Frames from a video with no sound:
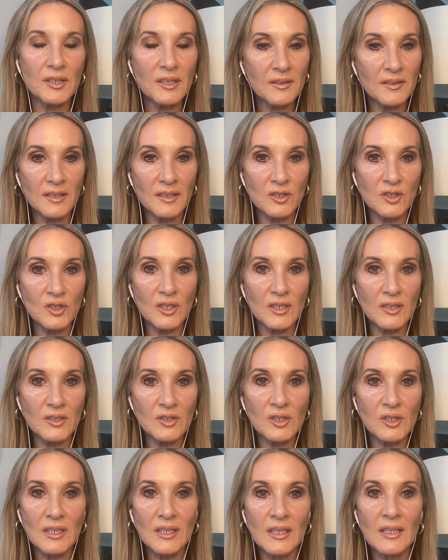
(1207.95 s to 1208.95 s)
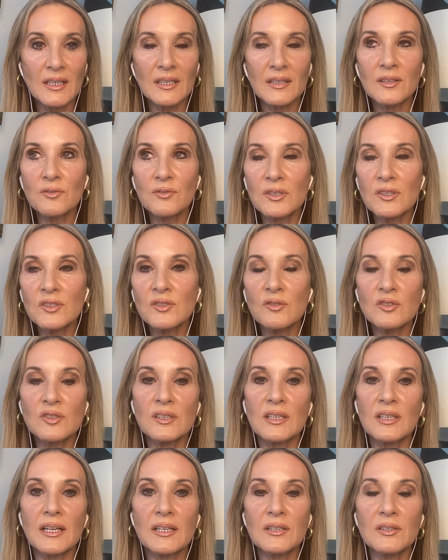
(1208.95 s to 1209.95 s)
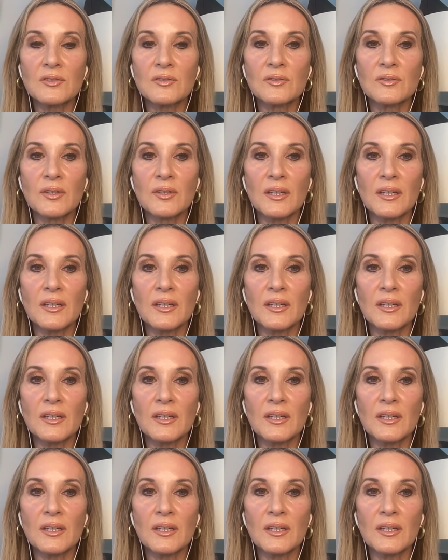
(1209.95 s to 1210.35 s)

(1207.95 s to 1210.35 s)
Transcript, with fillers: that change the research that I do,